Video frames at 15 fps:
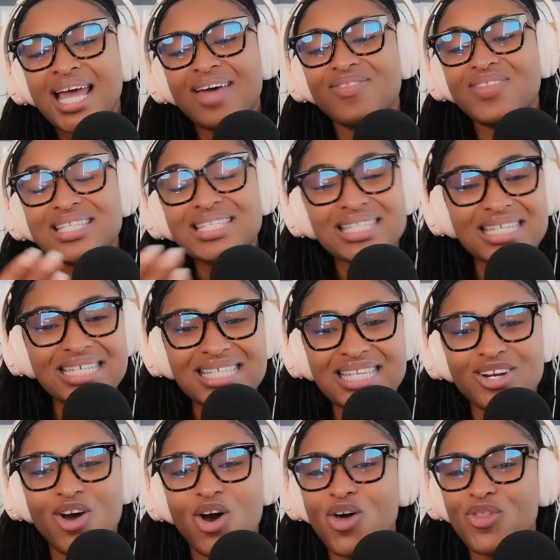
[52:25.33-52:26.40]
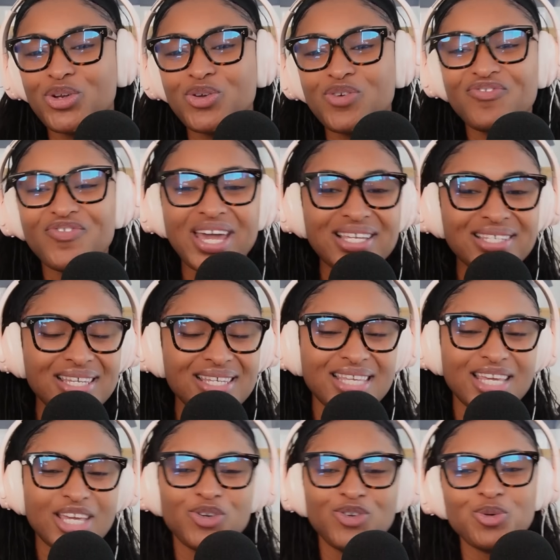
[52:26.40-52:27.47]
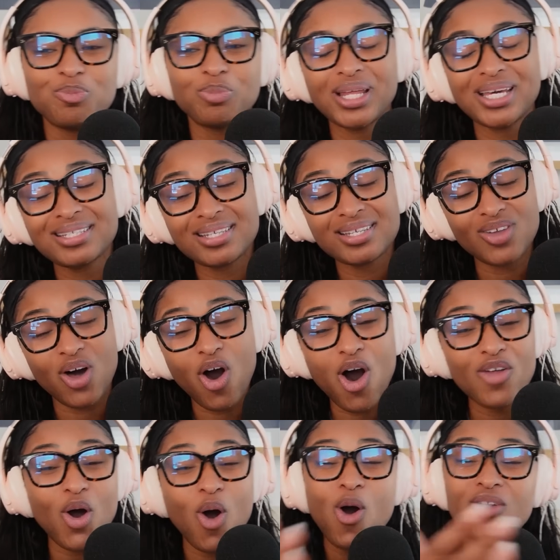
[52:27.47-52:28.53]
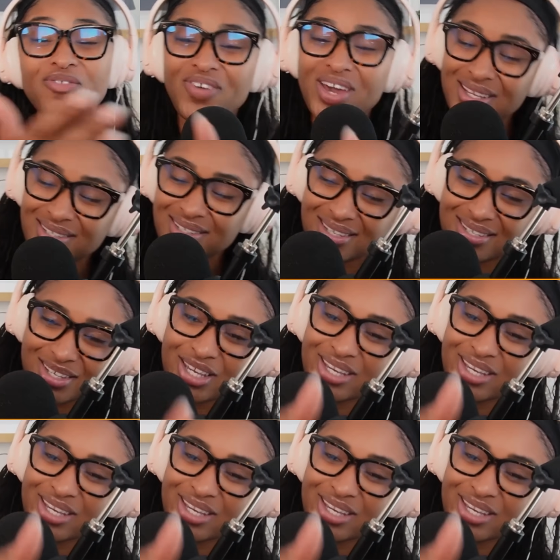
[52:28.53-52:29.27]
and this season, all the new faces in new places, all the old faces